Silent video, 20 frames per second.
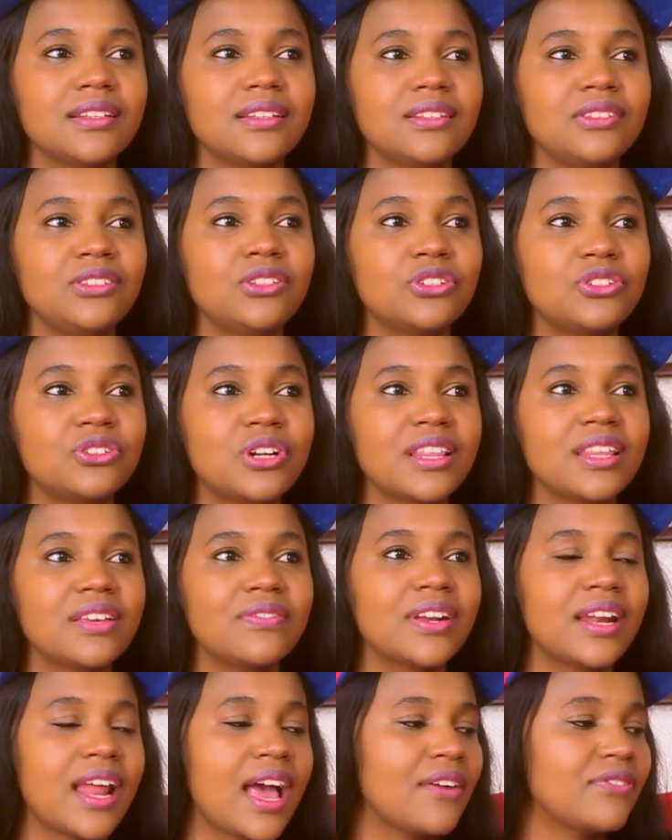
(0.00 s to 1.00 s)
You'd rather
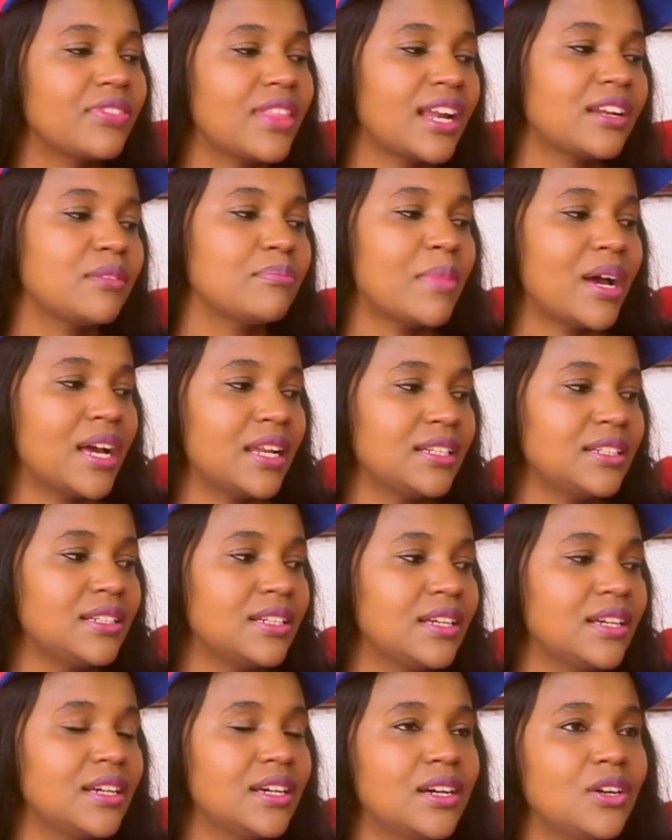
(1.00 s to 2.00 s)
even have that man
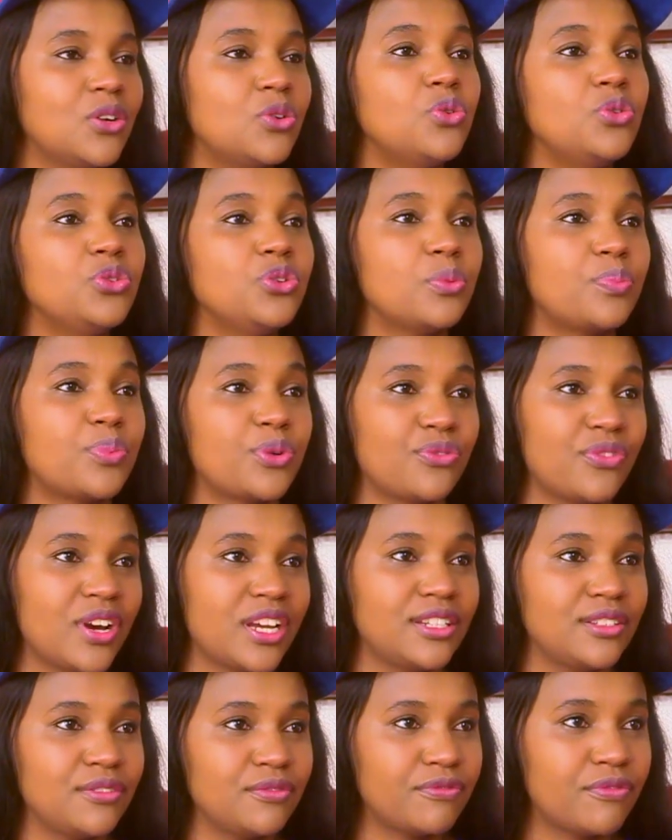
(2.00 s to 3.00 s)
who you're
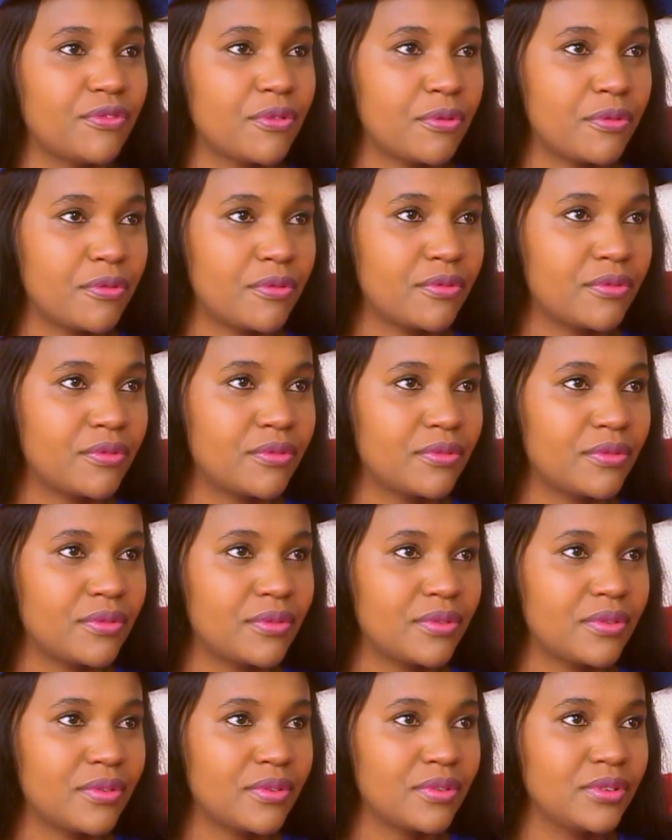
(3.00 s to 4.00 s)
providing for,
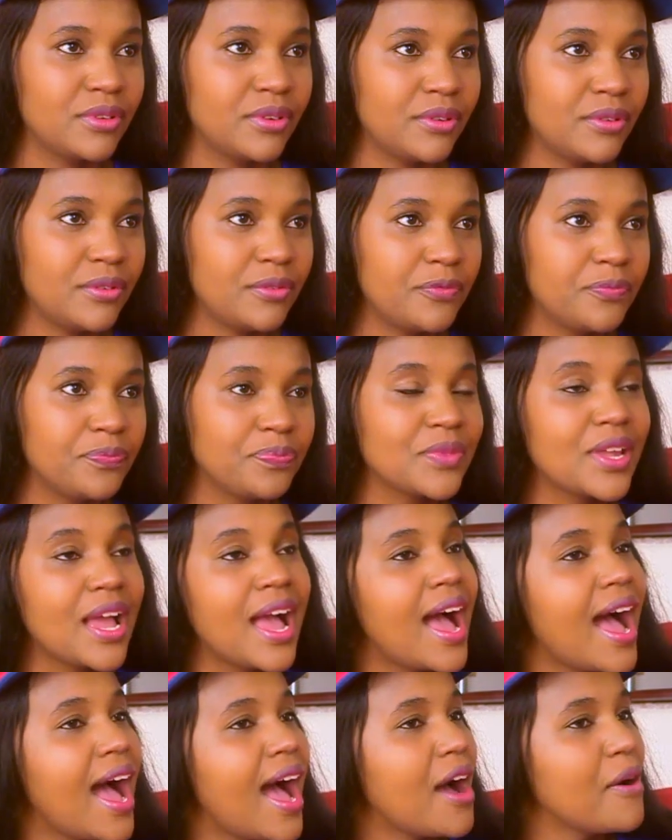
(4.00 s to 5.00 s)
you know?
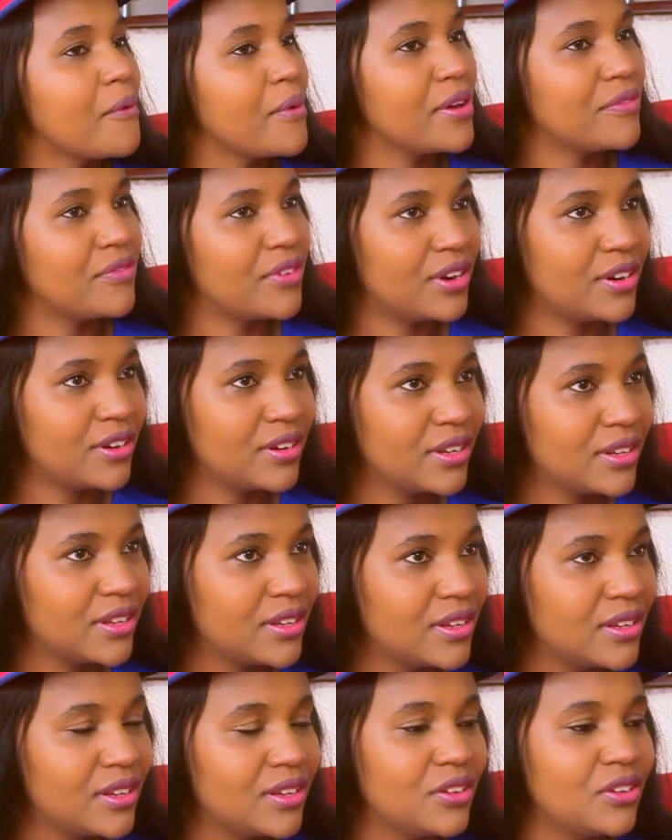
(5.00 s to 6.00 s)
However,
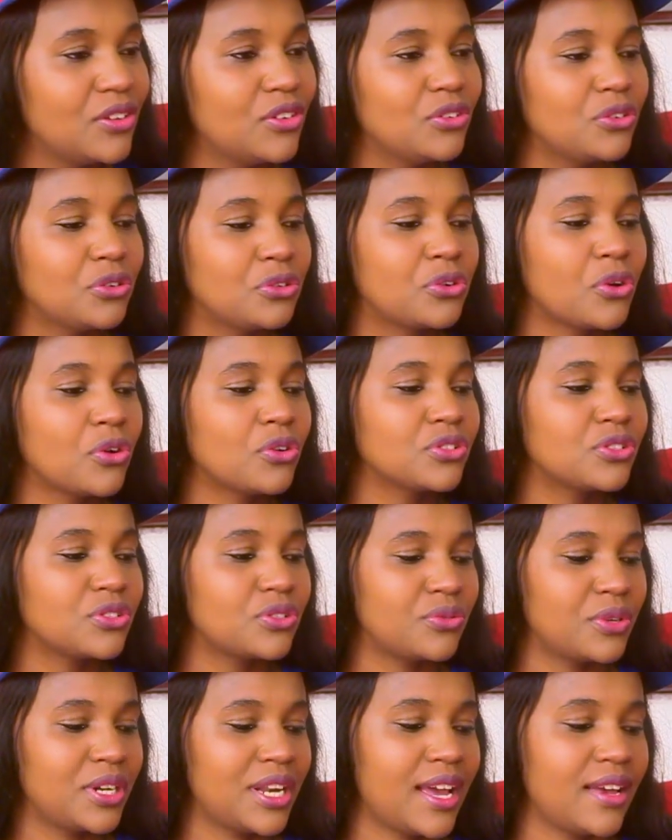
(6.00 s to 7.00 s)

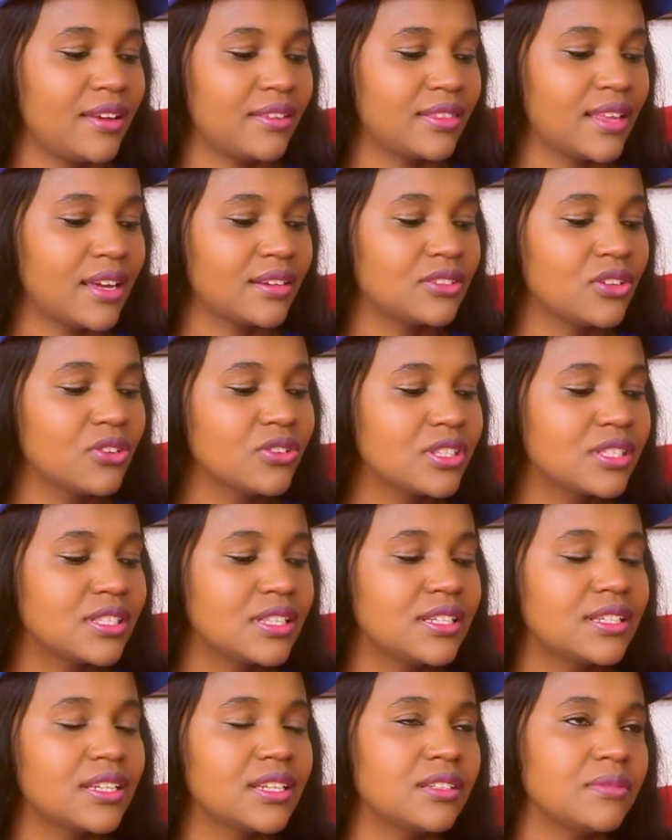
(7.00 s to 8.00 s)
don't rely on that. Don't
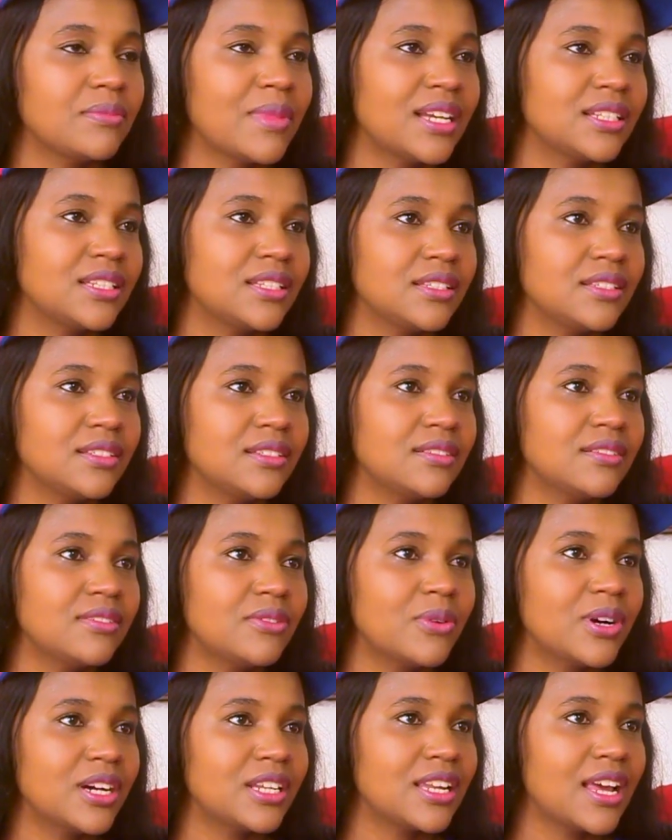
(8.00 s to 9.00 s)
sit and imagine, you know
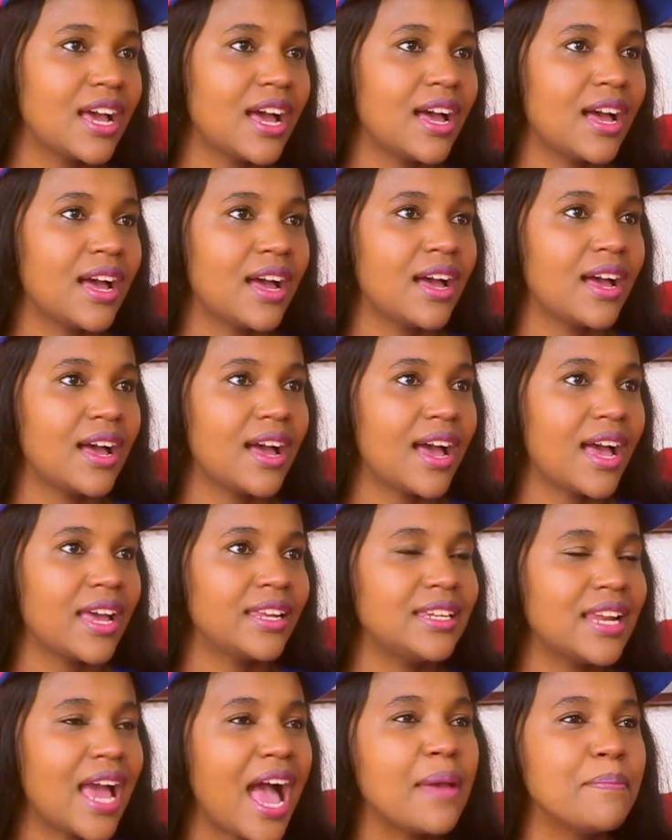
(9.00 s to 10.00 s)
what,
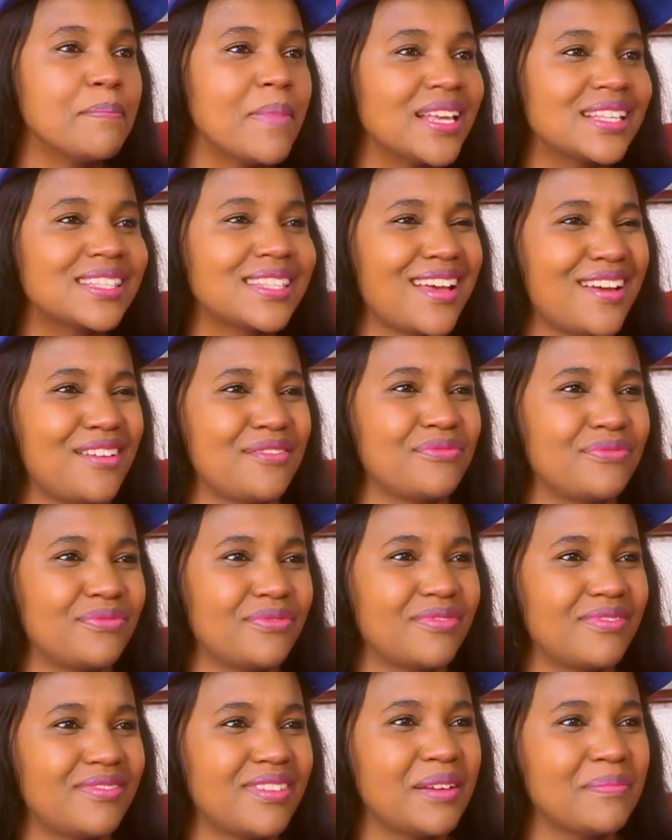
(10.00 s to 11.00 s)
I must
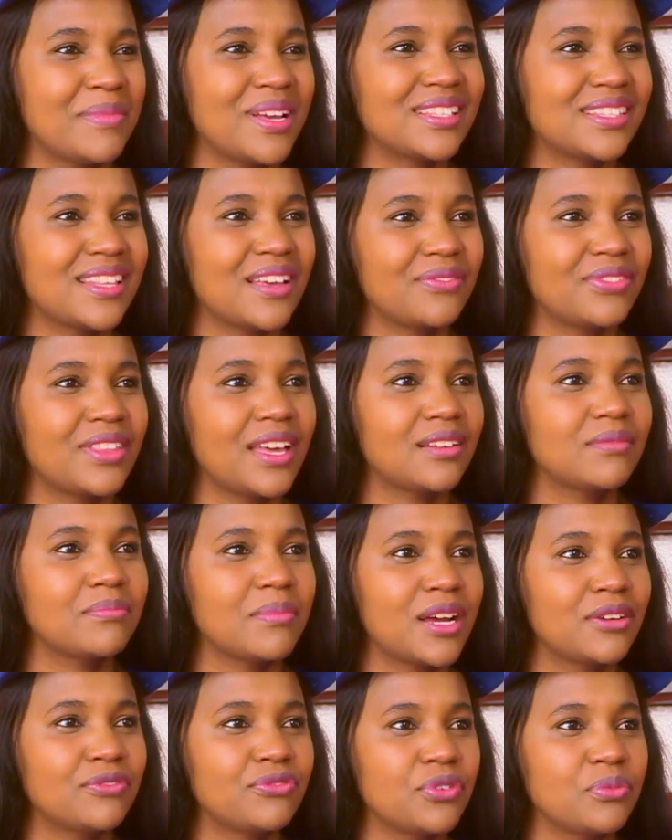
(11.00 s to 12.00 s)
have that
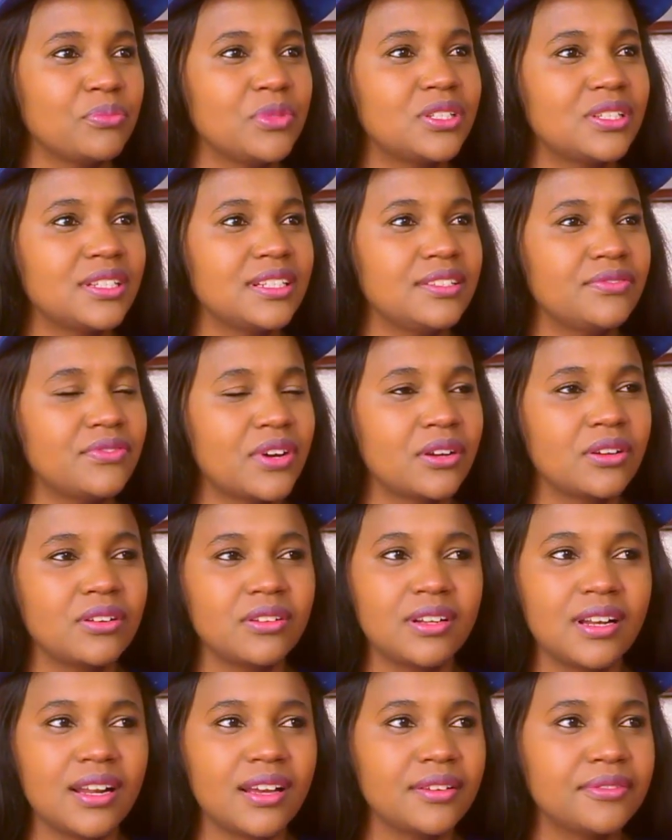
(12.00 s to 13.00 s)
man for me to live a
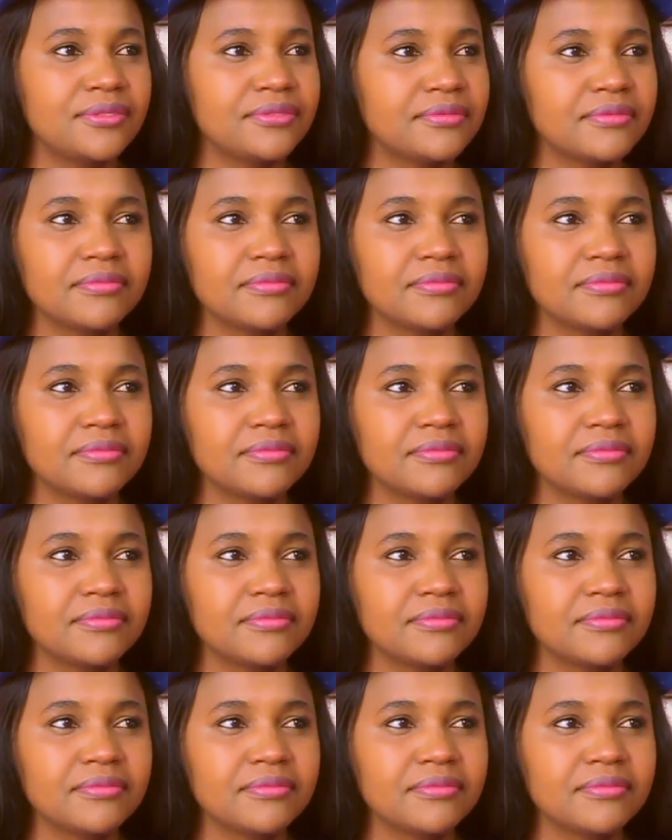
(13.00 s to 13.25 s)
good life.